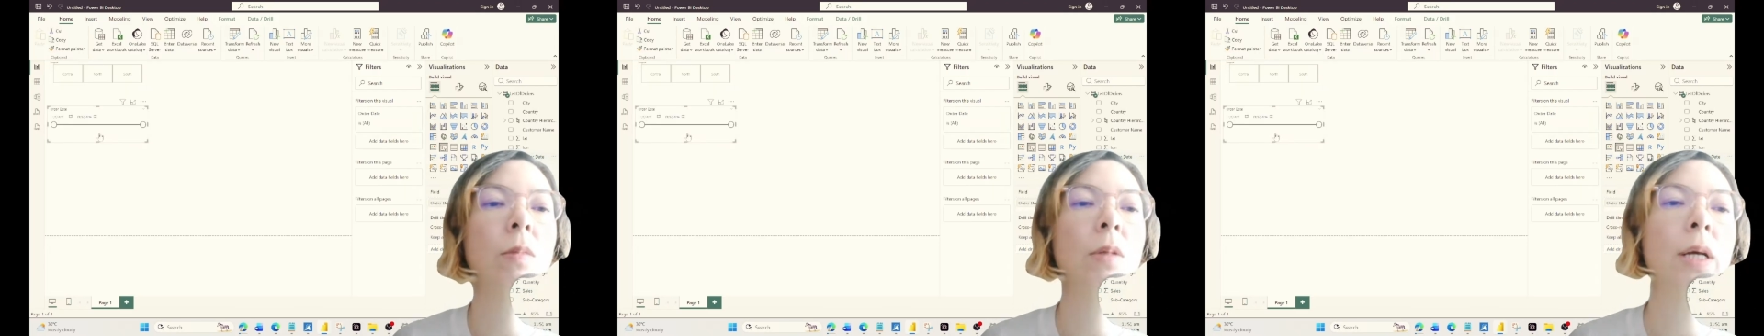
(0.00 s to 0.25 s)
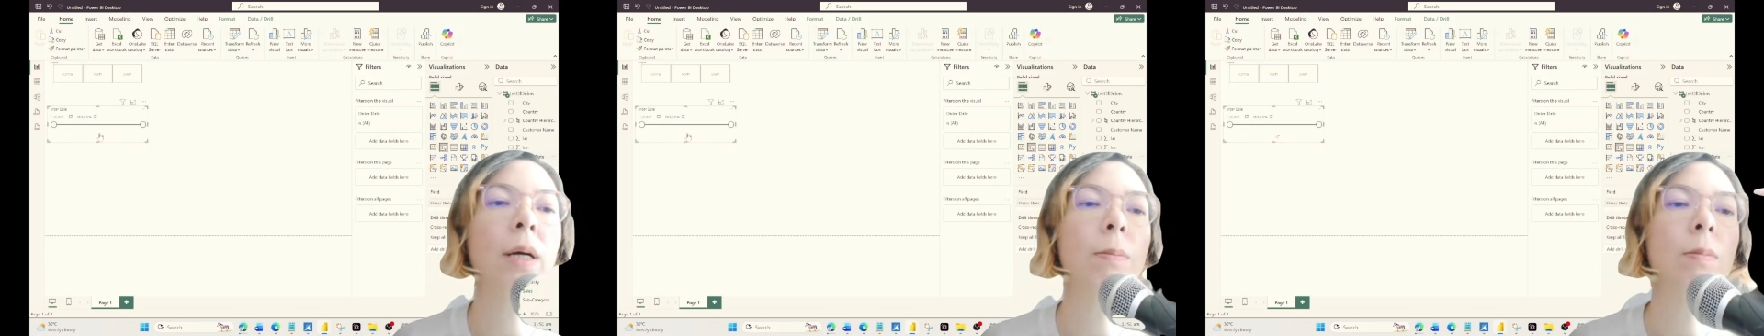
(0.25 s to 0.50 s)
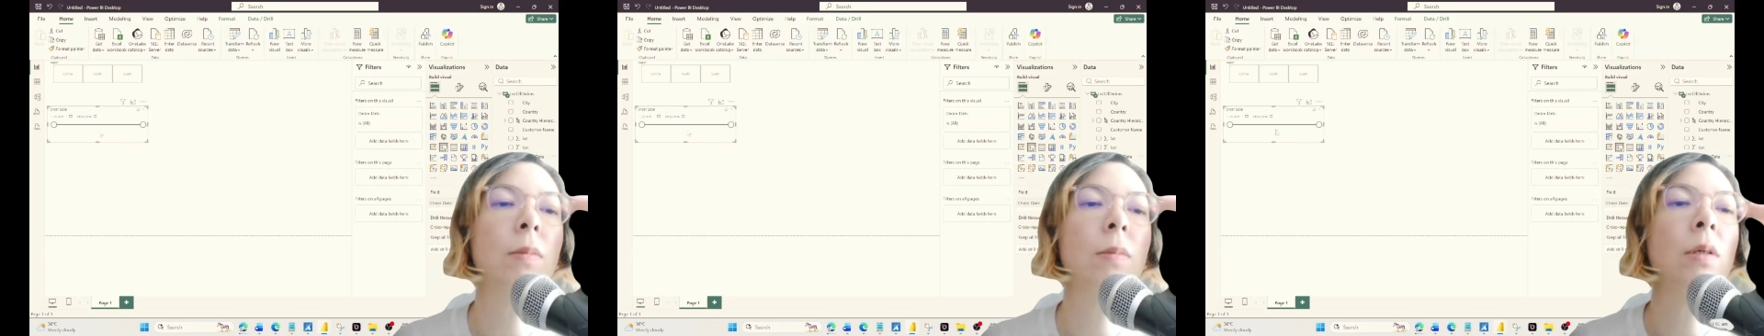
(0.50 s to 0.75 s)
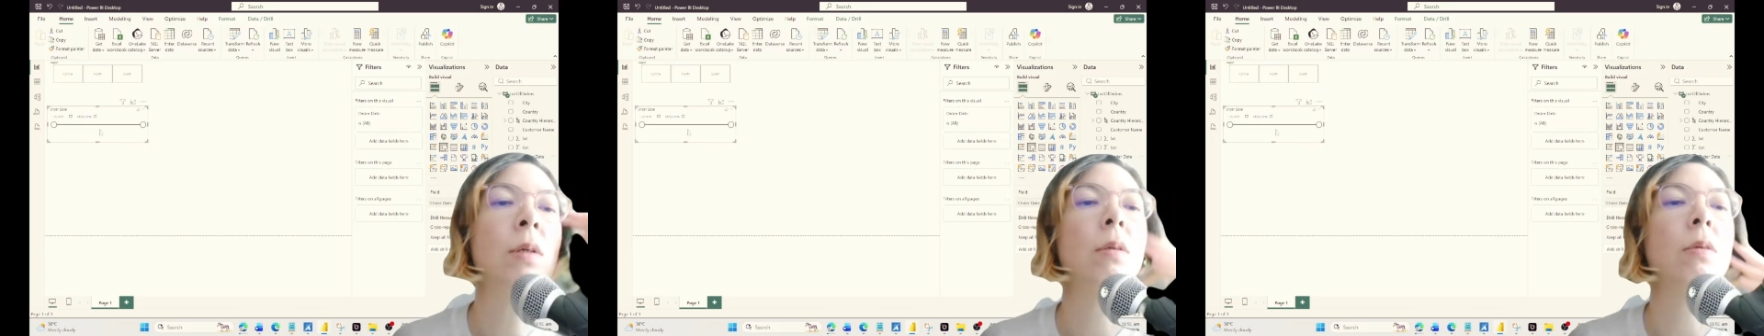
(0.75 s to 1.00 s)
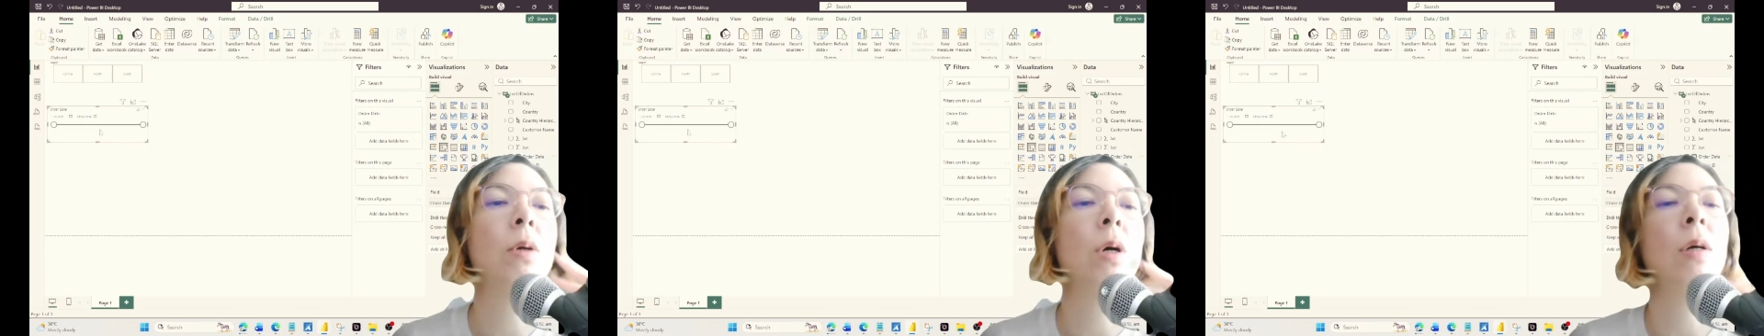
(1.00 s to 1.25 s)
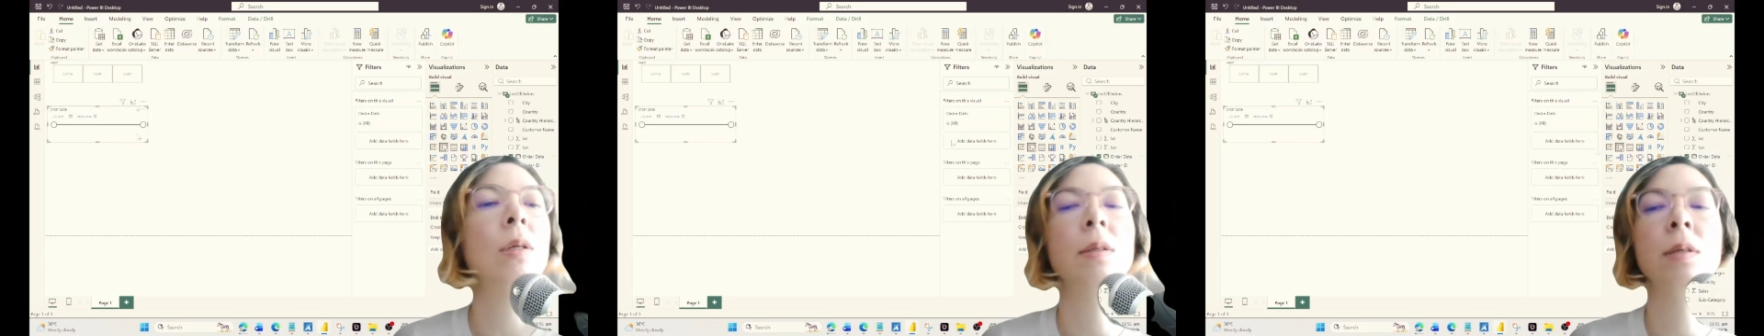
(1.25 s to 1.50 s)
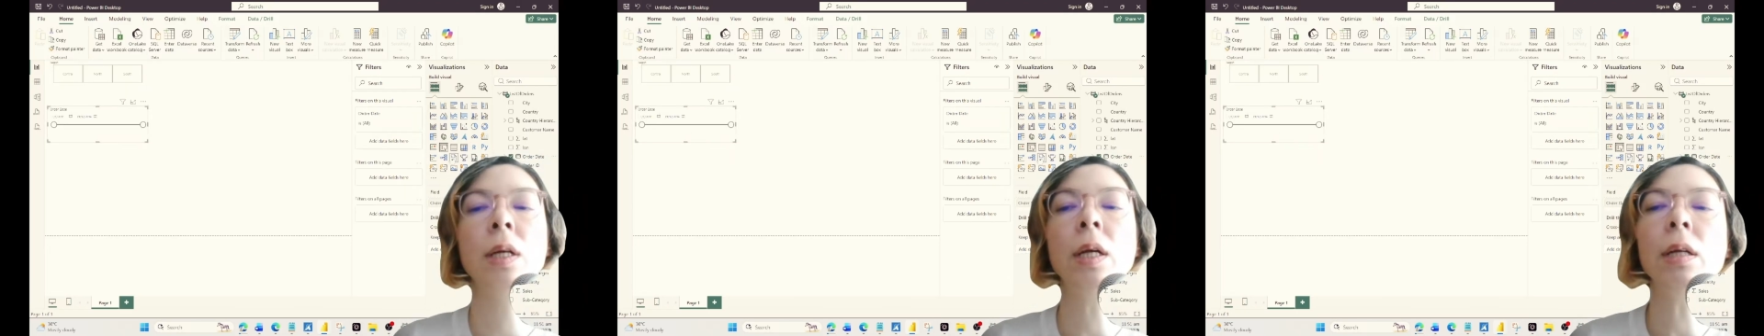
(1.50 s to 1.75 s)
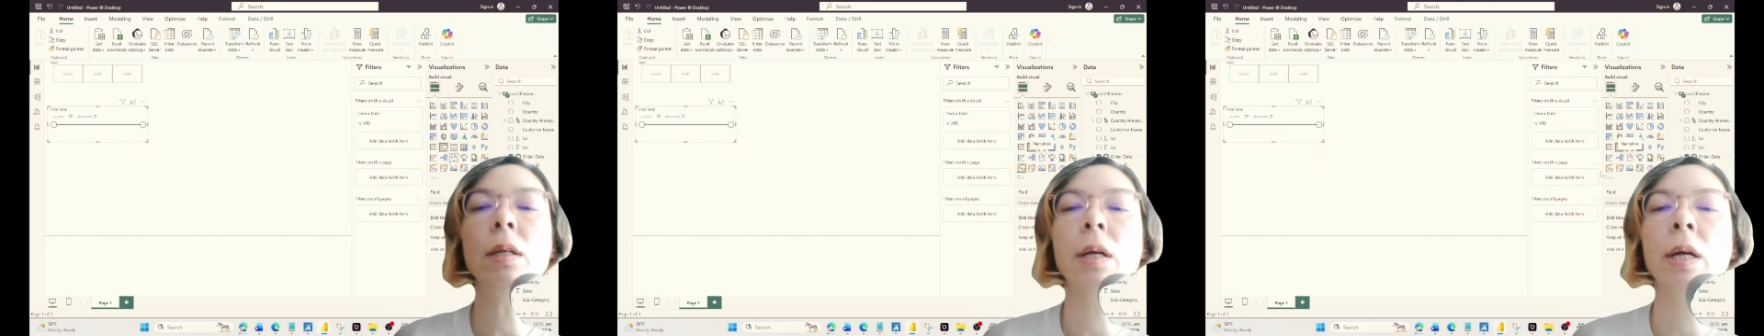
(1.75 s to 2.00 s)
Yeah. So order
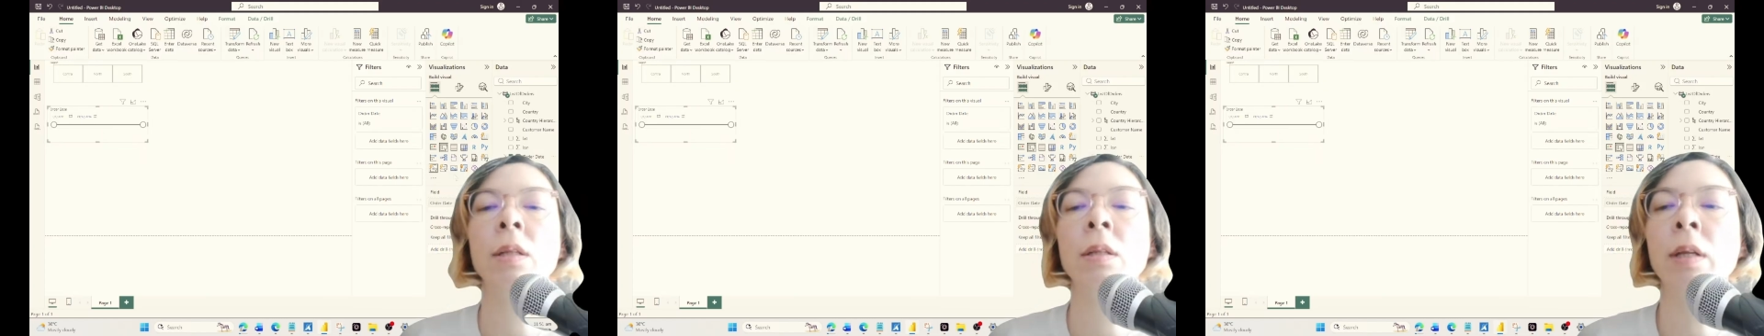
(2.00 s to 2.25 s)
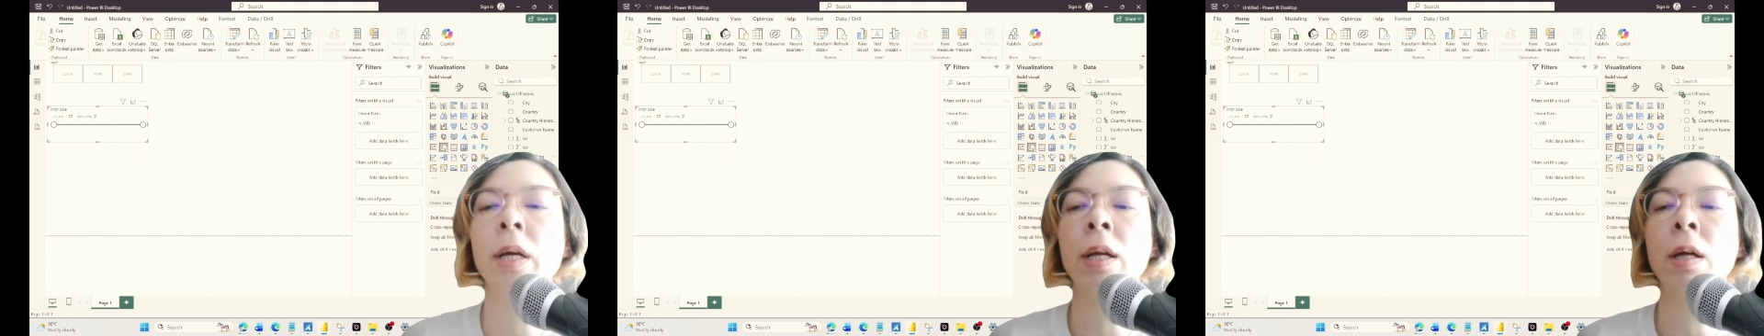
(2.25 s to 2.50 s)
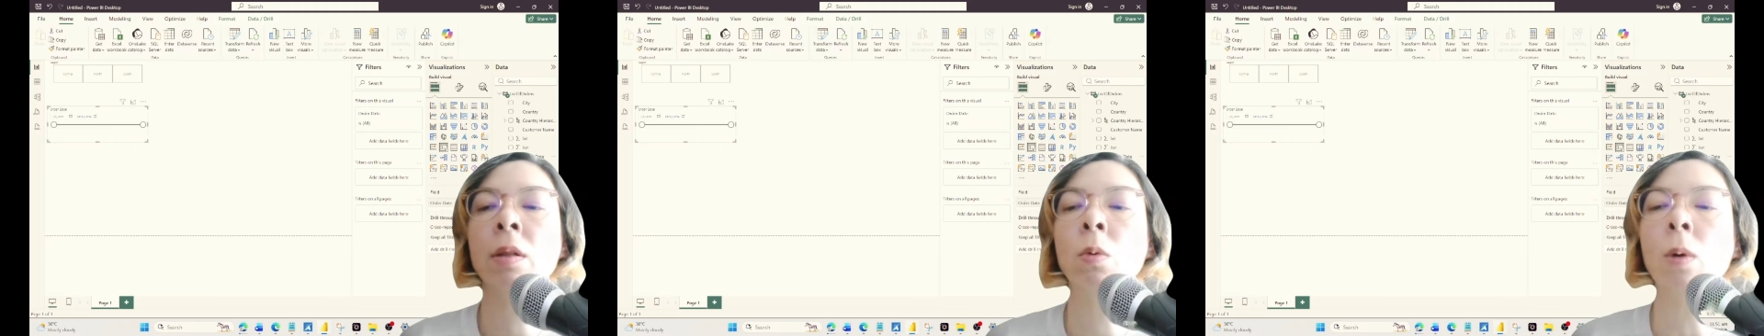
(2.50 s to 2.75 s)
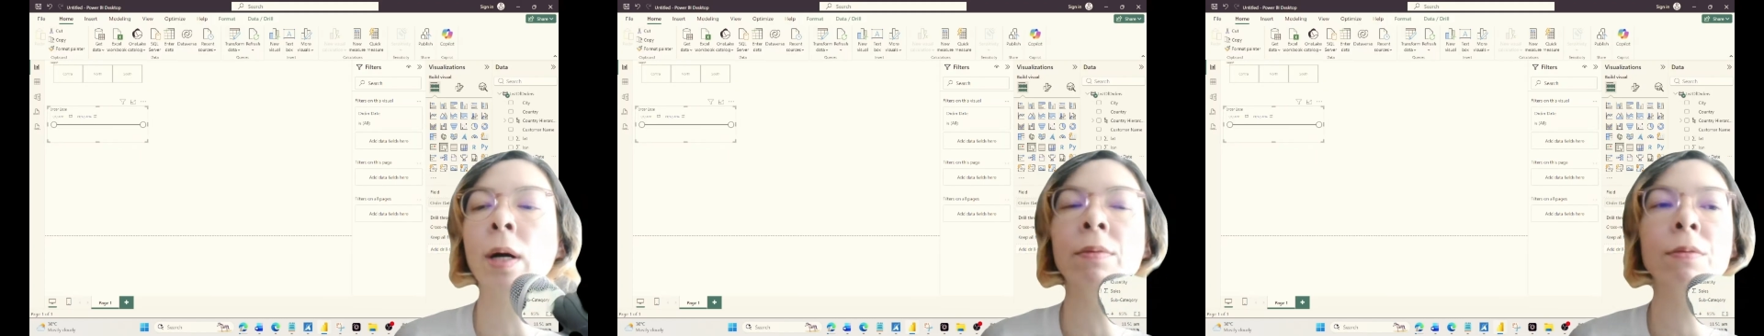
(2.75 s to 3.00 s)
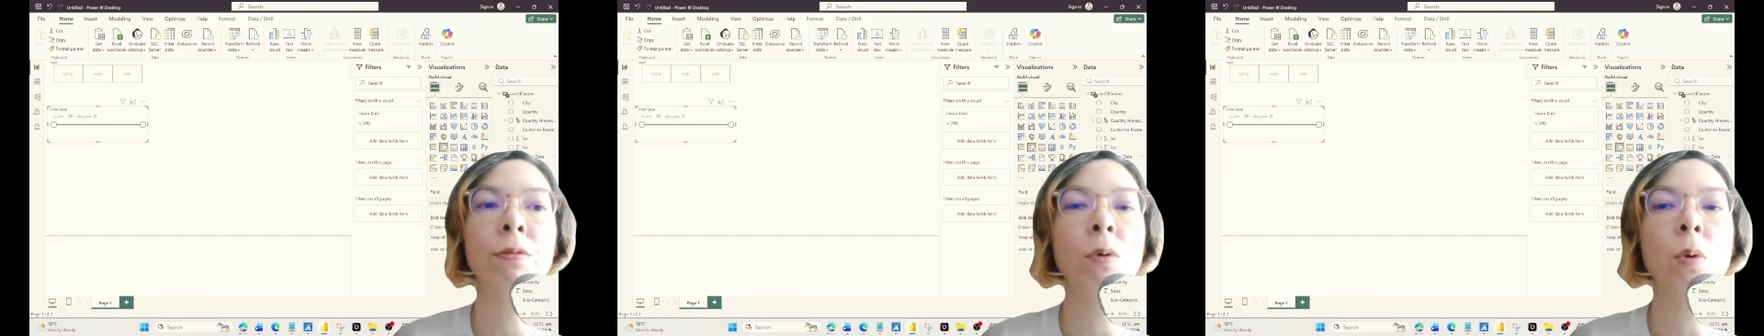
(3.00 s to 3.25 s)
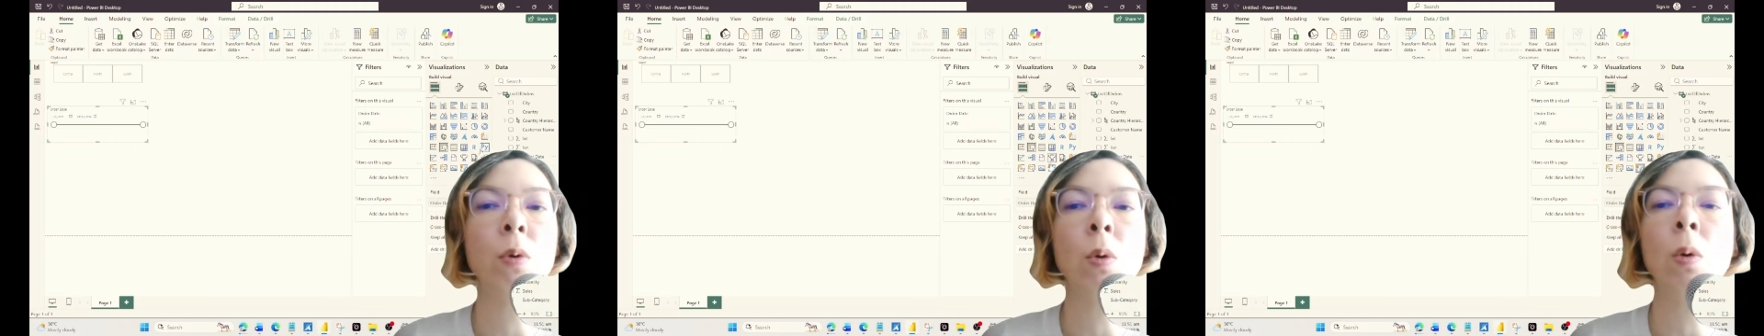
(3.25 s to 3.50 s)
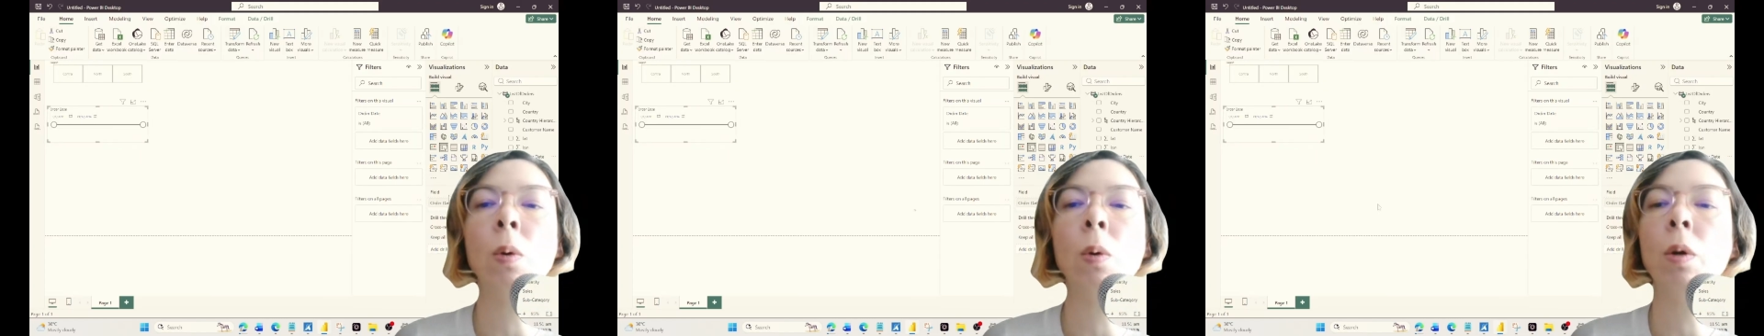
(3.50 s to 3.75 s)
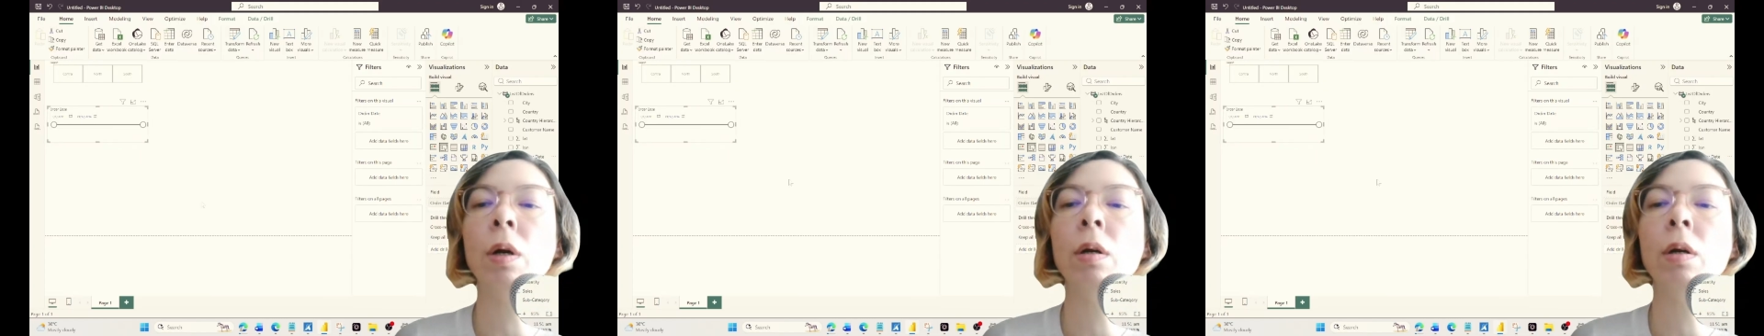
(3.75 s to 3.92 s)
date, and another one for